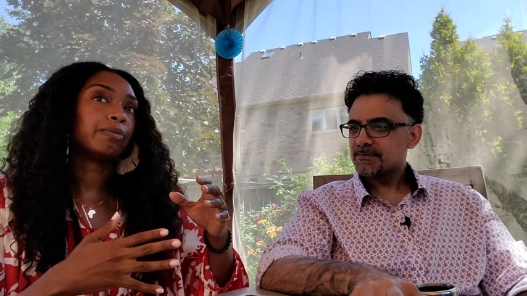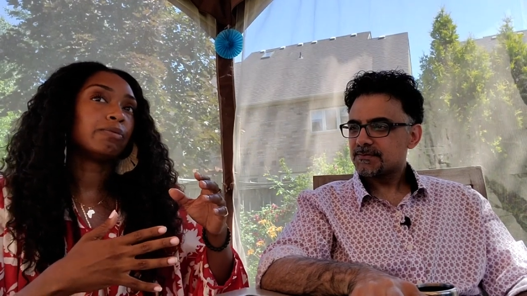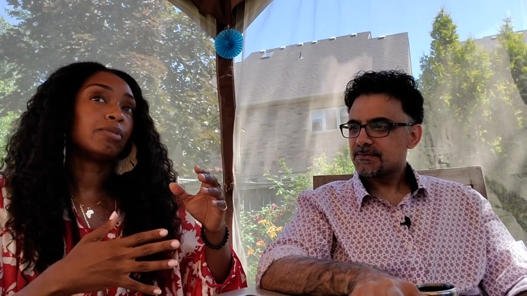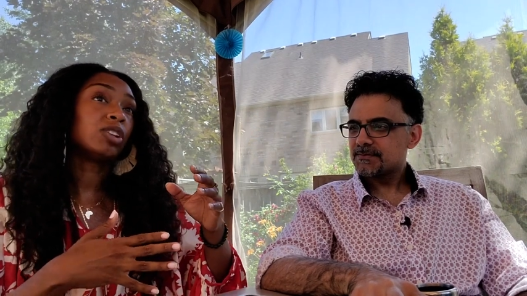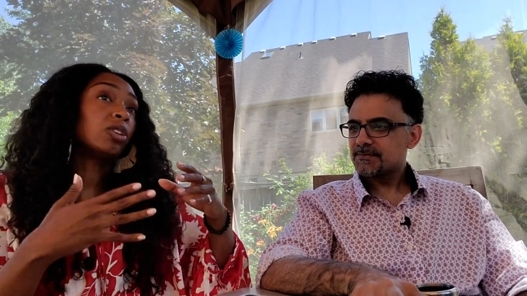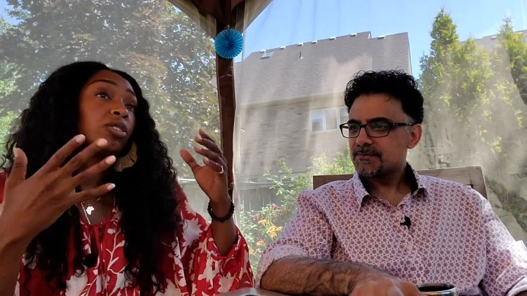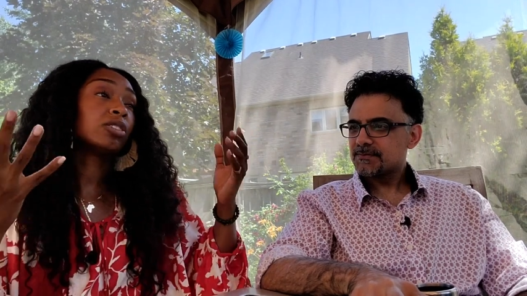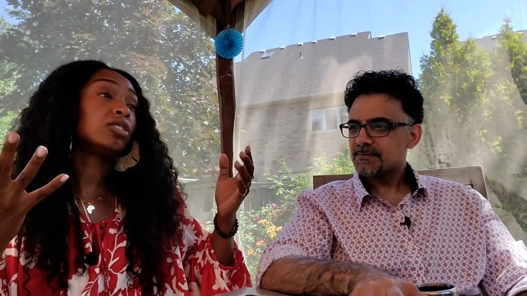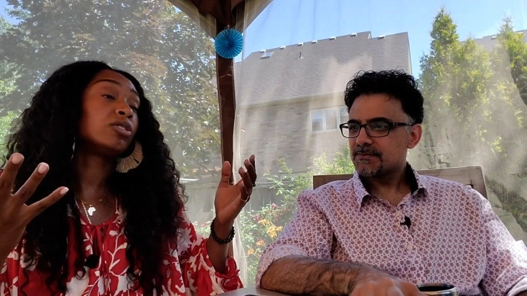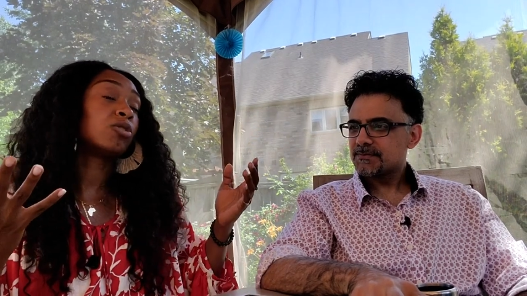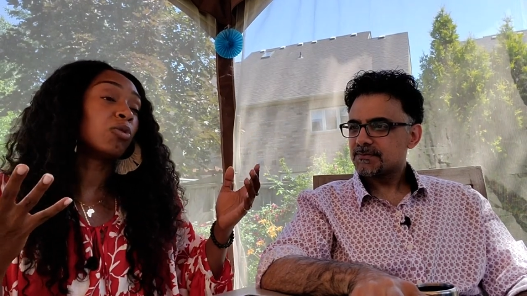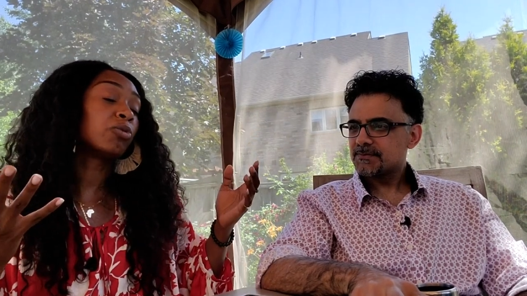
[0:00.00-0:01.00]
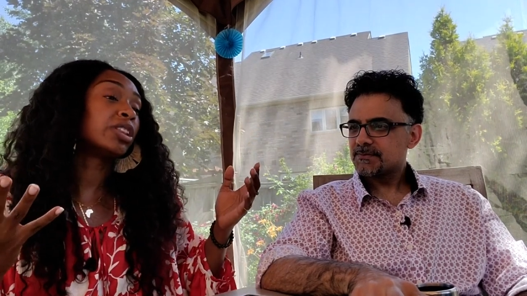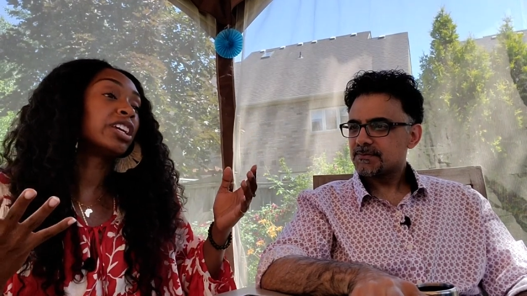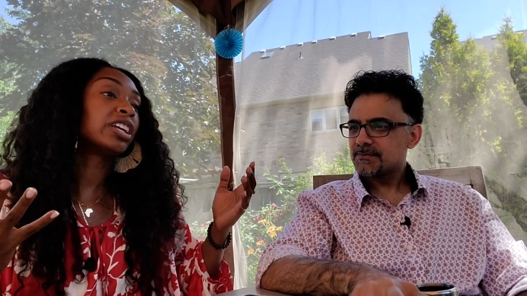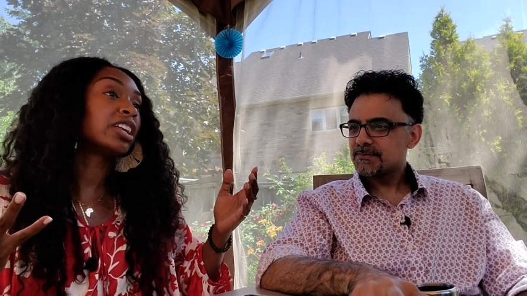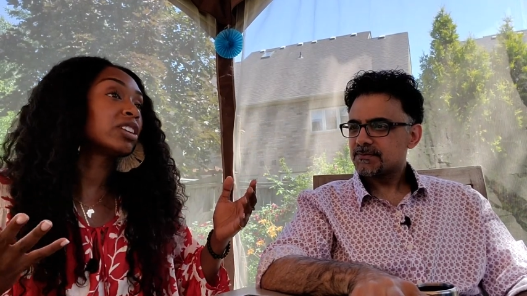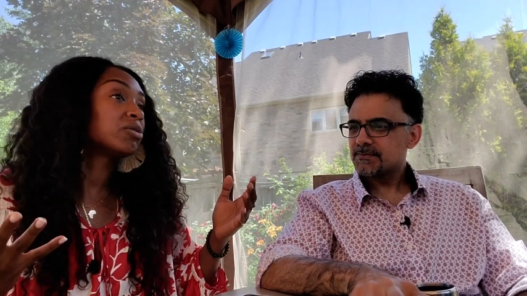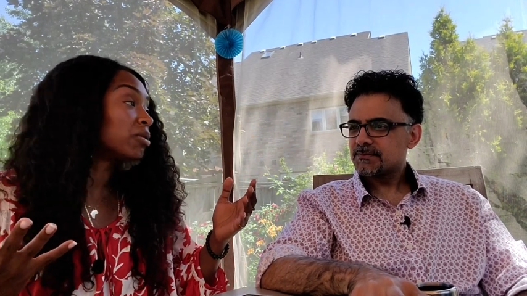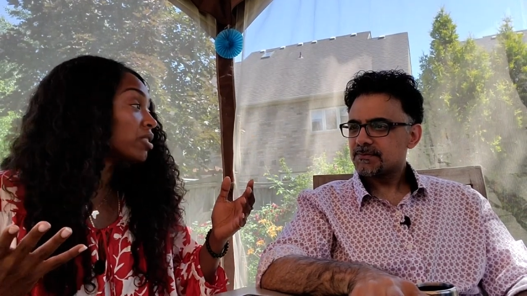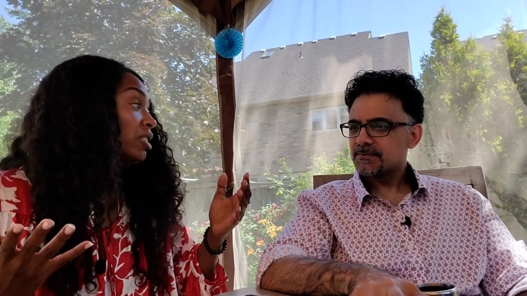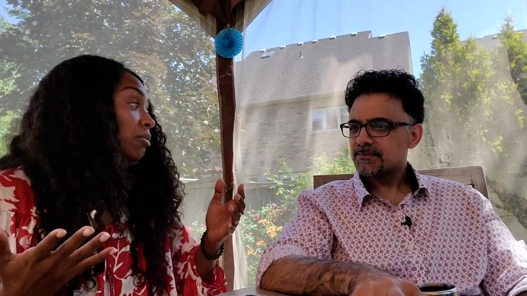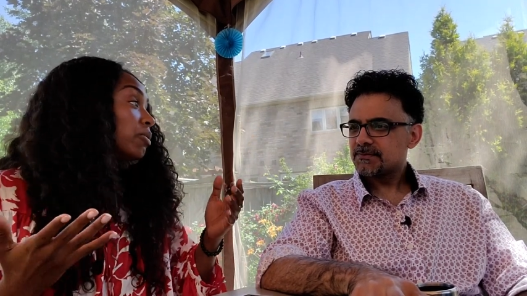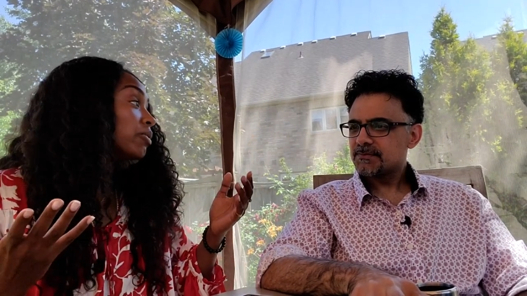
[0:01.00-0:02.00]
Speaker 1: you know you don't really connect with
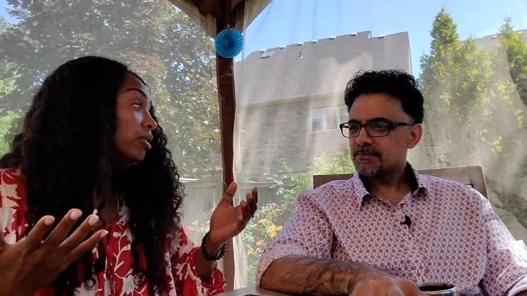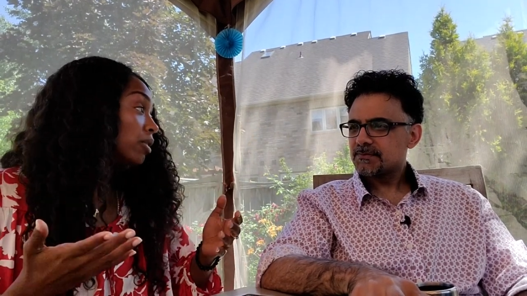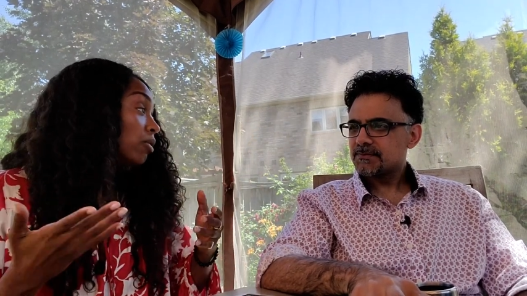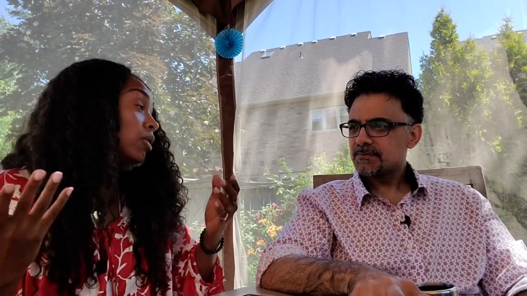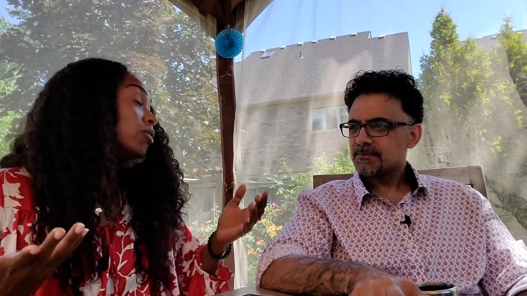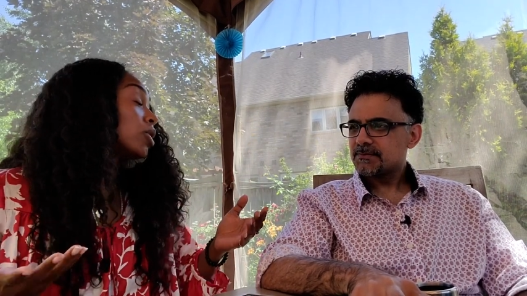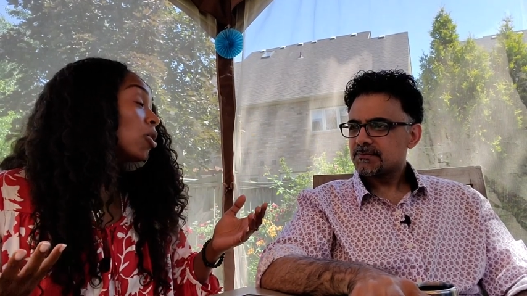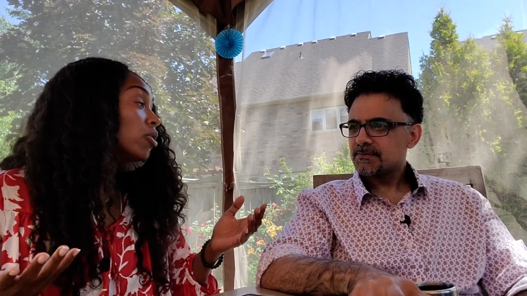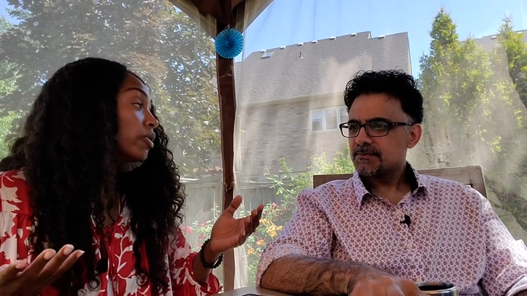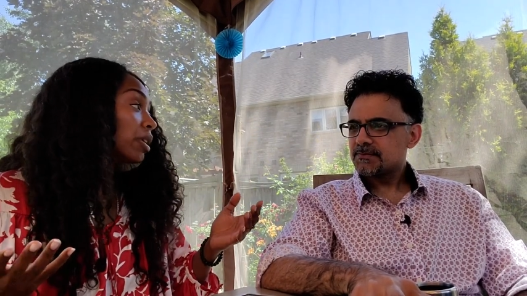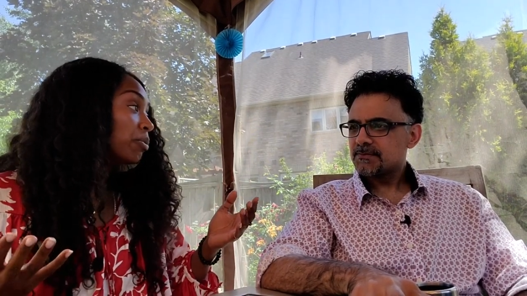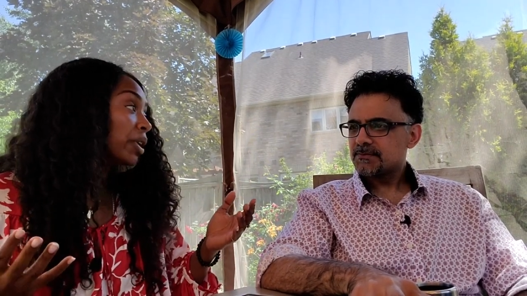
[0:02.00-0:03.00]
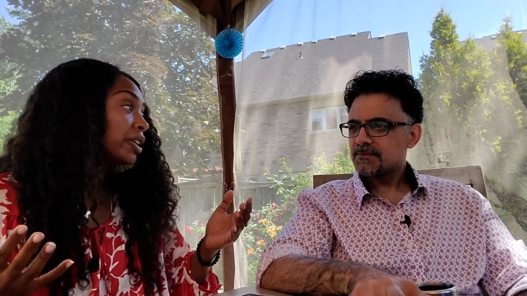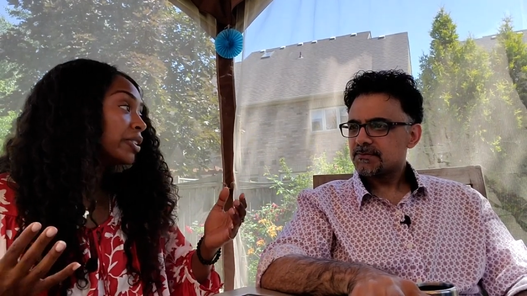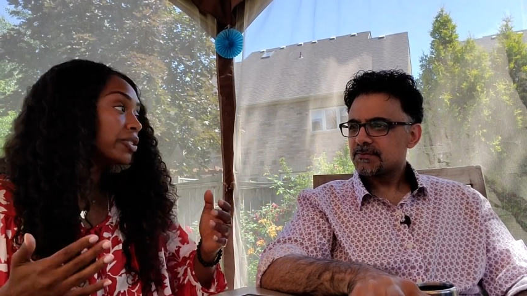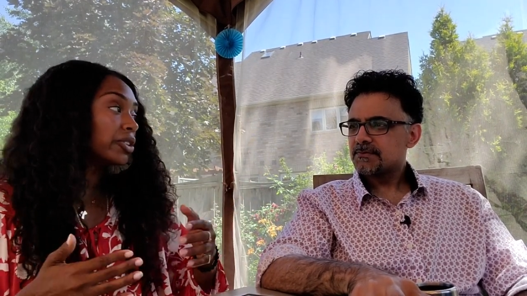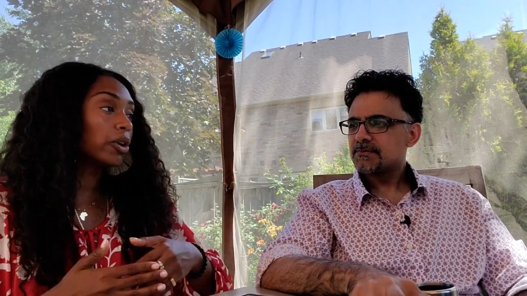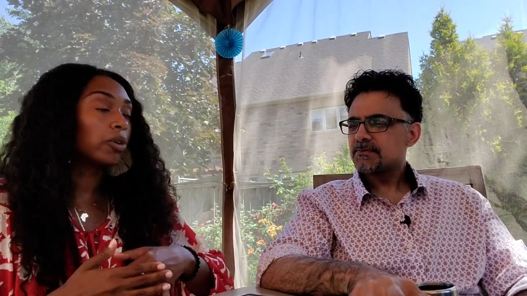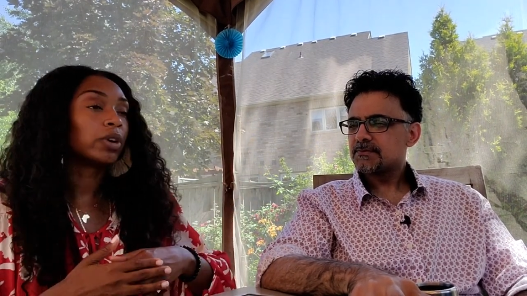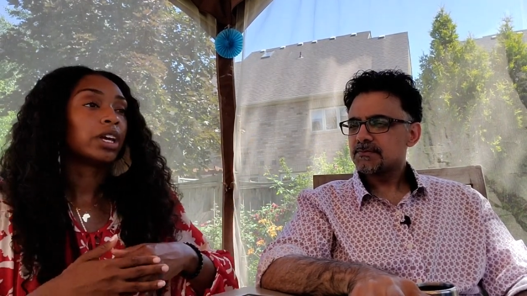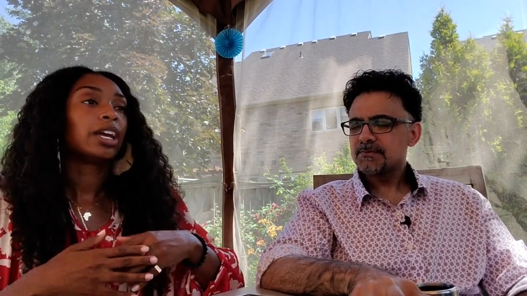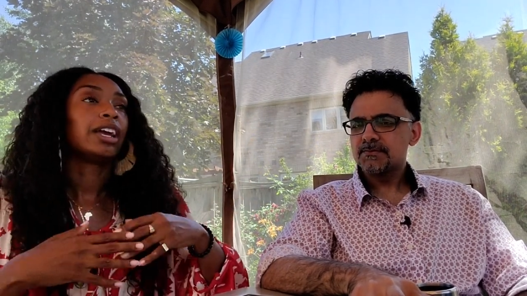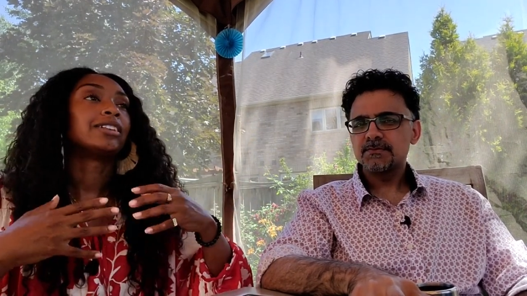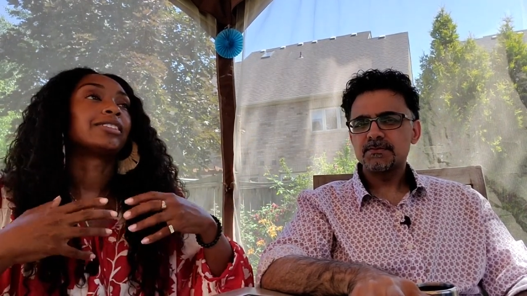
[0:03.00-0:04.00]
some of them, with all of them right so
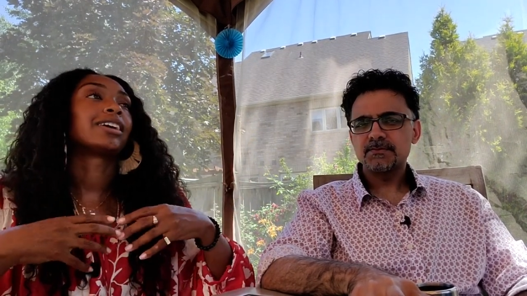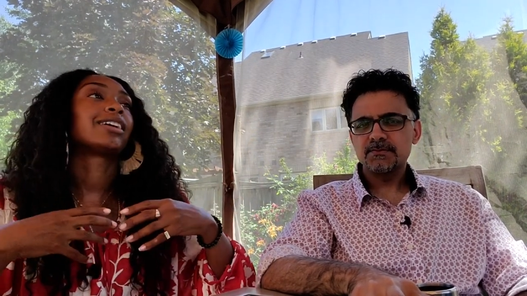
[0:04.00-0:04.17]
it's that